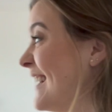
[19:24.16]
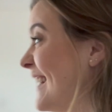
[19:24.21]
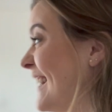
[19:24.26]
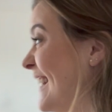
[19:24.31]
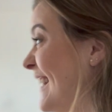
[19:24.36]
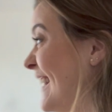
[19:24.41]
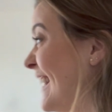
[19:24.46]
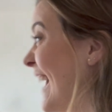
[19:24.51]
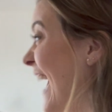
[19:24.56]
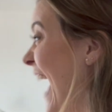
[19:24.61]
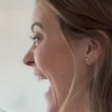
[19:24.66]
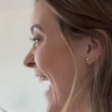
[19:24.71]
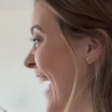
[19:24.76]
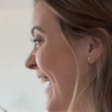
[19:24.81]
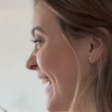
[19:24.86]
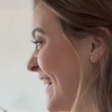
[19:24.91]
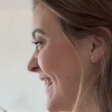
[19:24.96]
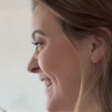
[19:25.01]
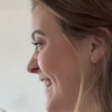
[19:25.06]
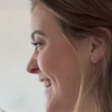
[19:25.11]

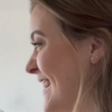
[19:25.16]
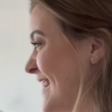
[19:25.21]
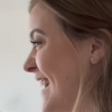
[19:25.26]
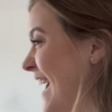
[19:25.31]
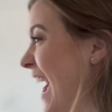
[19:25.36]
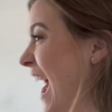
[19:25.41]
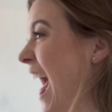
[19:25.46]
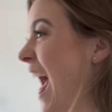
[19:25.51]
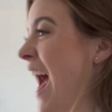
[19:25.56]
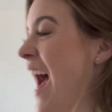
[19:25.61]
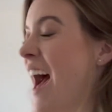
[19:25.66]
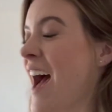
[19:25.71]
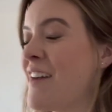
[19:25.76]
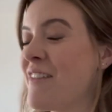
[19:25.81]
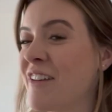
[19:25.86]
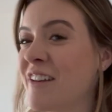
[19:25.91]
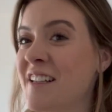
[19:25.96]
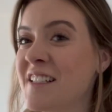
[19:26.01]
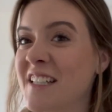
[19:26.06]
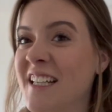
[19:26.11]
I've
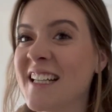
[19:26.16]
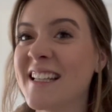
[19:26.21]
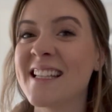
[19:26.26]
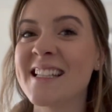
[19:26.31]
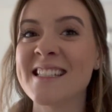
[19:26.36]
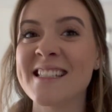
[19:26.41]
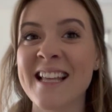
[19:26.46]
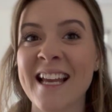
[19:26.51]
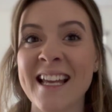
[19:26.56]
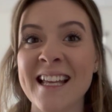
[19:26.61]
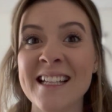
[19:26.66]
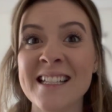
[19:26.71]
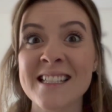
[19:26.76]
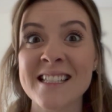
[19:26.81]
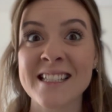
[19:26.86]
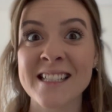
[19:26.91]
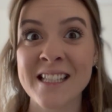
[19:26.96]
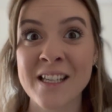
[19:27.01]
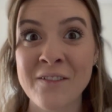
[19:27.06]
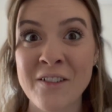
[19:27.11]
already started the second
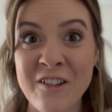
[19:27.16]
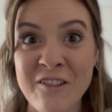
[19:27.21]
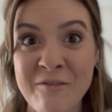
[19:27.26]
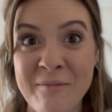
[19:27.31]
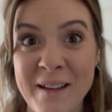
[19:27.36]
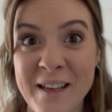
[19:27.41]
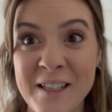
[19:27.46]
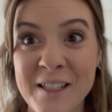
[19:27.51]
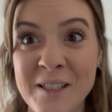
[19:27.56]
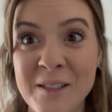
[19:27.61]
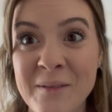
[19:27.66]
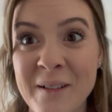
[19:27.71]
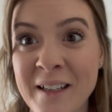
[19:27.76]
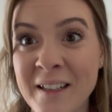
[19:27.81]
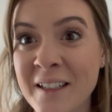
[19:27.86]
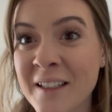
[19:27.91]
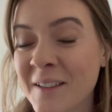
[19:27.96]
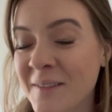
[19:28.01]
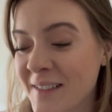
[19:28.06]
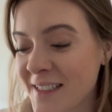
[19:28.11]
sleeve of my
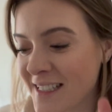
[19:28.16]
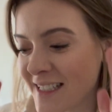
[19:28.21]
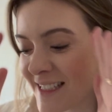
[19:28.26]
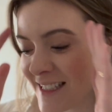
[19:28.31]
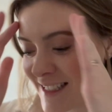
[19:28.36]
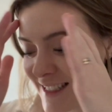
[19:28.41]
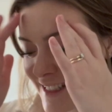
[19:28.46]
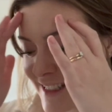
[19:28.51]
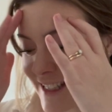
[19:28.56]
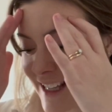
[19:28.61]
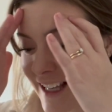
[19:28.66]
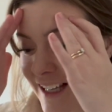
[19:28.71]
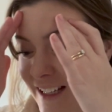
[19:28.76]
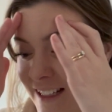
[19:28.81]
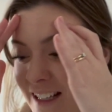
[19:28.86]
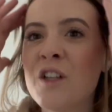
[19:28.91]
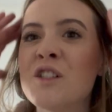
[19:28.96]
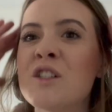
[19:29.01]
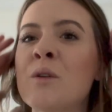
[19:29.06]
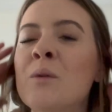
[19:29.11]
sweater, which is
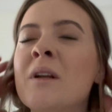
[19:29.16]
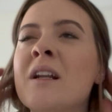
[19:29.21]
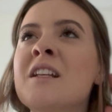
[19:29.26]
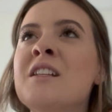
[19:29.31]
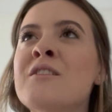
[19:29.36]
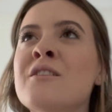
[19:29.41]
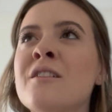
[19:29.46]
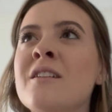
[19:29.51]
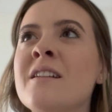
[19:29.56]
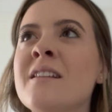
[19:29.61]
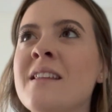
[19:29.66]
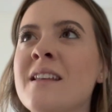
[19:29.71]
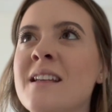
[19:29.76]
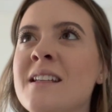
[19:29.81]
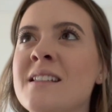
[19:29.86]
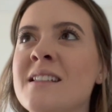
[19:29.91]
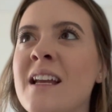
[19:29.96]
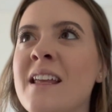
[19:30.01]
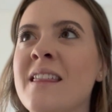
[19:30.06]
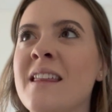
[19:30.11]
insane. So when I started
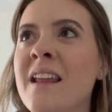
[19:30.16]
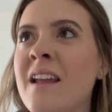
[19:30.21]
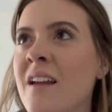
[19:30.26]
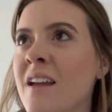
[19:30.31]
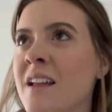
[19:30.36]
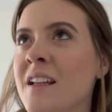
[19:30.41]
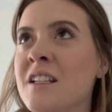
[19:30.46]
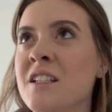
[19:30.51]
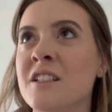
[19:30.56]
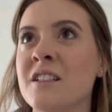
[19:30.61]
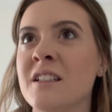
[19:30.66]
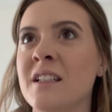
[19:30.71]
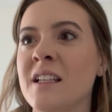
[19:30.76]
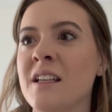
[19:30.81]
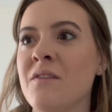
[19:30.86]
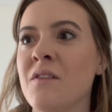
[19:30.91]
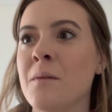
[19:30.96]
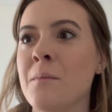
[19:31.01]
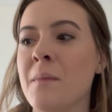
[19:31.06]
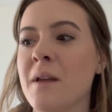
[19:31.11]
this, I think I actually
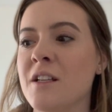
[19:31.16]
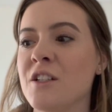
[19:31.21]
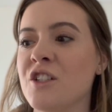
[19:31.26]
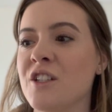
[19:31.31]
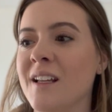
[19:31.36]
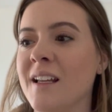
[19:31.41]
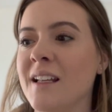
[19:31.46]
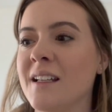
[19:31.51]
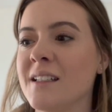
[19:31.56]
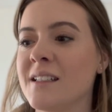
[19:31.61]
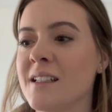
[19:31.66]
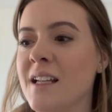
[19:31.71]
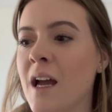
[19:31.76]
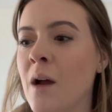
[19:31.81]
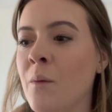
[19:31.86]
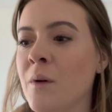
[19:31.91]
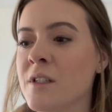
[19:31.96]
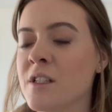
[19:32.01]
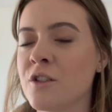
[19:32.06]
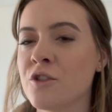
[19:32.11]
even mentioned
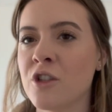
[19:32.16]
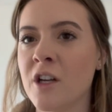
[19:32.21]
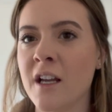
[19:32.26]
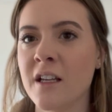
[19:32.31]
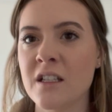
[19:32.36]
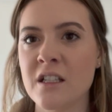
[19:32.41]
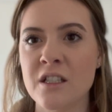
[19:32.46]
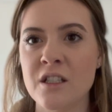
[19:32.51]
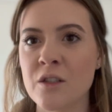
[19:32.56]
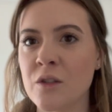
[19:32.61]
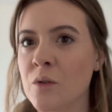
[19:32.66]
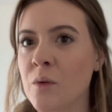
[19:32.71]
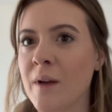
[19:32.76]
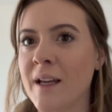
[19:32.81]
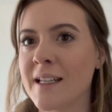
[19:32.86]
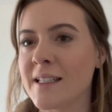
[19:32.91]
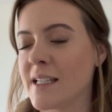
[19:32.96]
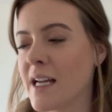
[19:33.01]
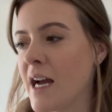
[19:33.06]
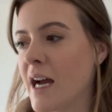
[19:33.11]
I wasn't trying to do
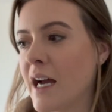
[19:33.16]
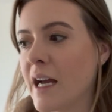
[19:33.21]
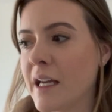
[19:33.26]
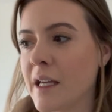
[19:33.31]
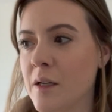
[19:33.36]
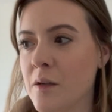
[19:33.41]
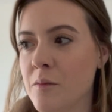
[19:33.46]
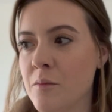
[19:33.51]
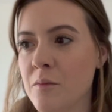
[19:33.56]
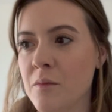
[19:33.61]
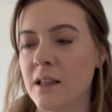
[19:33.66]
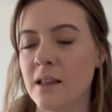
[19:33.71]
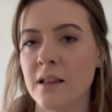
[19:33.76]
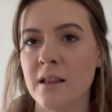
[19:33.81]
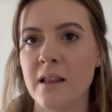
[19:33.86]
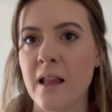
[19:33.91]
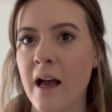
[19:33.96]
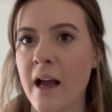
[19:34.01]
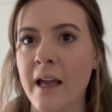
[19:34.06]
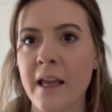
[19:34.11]
a
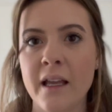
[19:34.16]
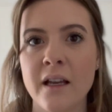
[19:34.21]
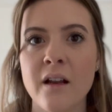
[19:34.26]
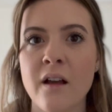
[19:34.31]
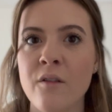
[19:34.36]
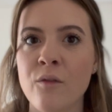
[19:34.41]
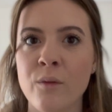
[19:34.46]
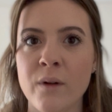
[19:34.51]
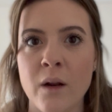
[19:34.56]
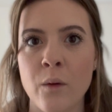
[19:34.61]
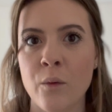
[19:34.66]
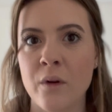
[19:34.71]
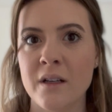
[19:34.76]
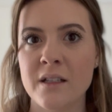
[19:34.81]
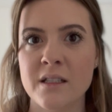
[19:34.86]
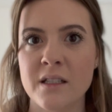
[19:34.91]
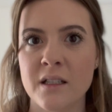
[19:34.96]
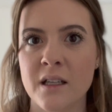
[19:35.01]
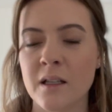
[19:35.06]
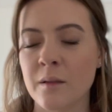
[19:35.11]
timeline of when I
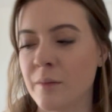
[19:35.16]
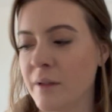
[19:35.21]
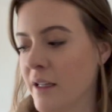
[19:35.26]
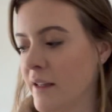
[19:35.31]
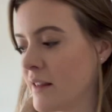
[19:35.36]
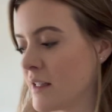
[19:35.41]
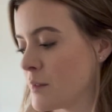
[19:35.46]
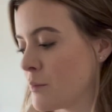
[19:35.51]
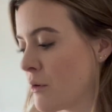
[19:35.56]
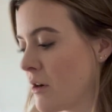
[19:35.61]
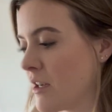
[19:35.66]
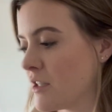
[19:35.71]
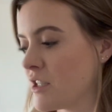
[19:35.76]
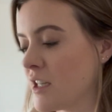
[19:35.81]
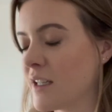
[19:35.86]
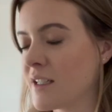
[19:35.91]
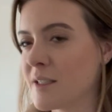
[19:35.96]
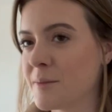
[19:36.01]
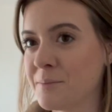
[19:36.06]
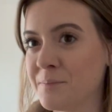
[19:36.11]
wanted to complete this
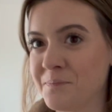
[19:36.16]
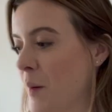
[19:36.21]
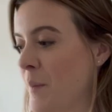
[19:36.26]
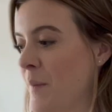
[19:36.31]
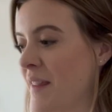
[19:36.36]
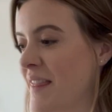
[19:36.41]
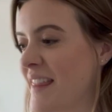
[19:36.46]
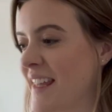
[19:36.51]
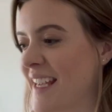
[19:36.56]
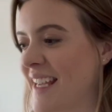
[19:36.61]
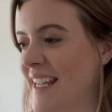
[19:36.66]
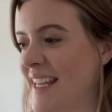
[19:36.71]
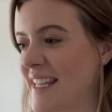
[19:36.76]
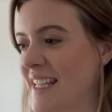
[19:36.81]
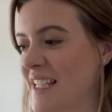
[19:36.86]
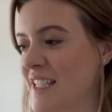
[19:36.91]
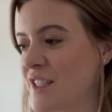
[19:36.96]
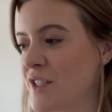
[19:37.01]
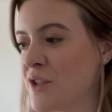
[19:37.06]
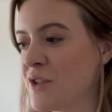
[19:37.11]
project. But
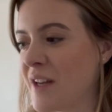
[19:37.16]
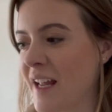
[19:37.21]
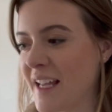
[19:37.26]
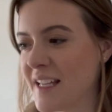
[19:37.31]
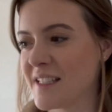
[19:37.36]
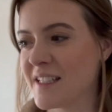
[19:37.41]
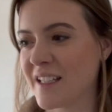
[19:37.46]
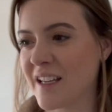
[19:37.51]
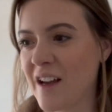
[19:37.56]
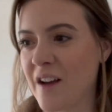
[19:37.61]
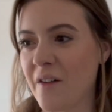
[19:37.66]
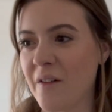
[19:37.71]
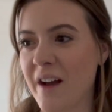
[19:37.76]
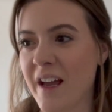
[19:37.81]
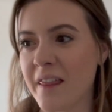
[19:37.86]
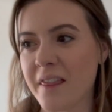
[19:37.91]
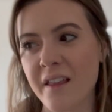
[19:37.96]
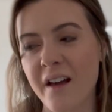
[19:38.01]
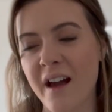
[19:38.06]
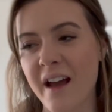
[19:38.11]
then 2 days ago,
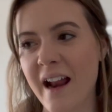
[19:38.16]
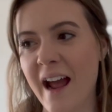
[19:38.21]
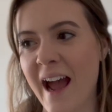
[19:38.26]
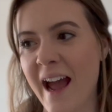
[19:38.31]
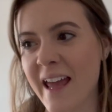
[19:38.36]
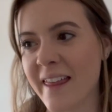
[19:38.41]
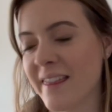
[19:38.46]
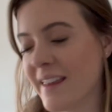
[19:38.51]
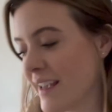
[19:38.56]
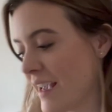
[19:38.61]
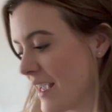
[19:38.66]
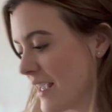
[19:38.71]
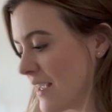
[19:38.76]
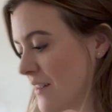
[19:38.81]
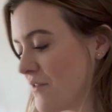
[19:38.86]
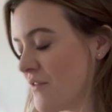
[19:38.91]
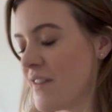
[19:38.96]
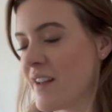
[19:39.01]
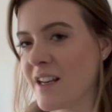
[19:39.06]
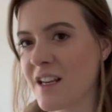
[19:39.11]
I thought, I think I
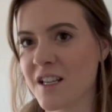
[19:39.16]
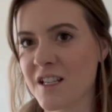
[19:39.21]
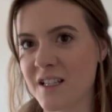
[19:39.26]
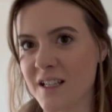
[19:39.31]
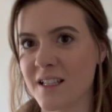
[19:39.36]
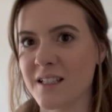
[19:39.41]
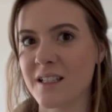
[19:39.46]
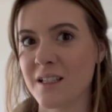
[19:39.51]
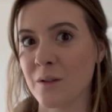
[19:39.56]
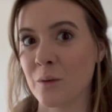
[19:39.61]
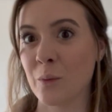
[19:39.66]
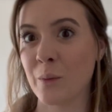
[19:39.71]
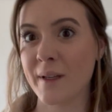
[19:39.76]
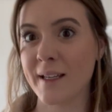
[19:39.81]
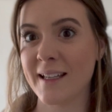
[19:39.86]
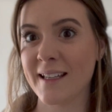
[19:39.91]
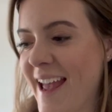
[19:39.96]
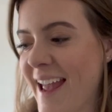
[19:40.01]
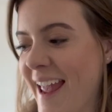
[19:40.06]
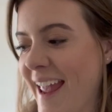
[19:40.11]
can finish this in a
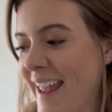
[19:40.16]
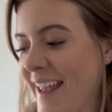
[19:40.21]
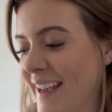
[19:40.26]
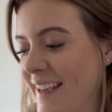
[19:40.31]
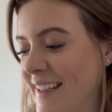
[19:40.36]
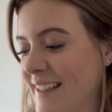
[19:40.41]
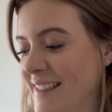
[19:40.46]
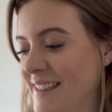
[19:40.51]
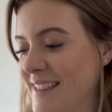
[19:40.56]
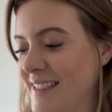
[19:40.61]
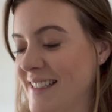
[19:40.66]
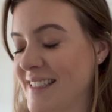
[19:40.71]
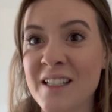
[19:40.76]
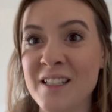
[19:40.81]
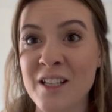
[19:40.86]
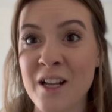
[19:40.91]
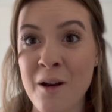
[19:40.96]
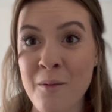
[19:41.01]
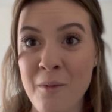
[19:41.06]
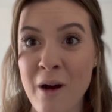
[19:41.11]
week. And
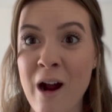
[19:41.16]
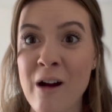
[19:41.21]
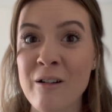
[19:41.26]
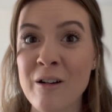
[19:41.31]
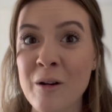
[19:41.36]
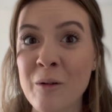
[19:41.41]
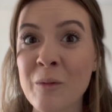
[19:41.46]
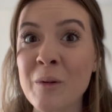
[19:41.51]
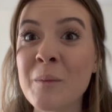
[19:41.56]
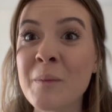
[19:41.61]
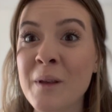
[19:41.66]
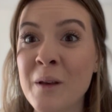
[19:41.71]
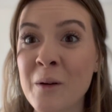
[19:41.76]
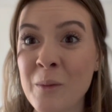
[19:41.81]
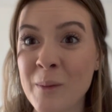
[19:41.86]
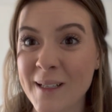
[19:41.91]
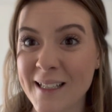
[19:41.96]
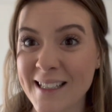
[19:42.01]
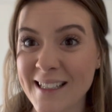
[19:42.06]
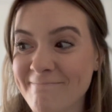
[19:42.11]
tomorrow will be a
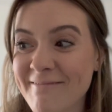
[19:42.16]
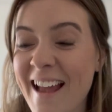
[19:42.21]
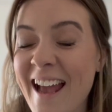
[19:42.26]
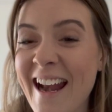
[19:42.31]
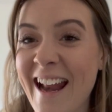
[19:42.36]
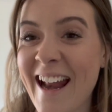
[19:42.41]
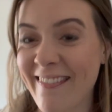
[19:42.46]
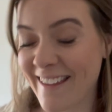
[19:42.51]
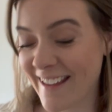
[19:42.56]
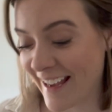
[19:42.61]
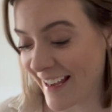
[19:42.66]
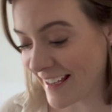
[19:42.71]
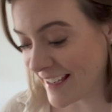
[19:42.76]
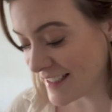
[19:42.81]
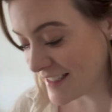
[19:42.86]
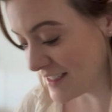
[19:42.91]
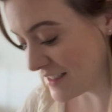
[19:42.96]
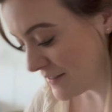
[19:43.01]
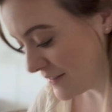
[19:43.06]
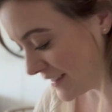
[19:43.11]
week, and I think I
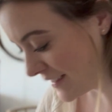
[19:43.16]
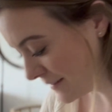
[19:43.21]
can do it.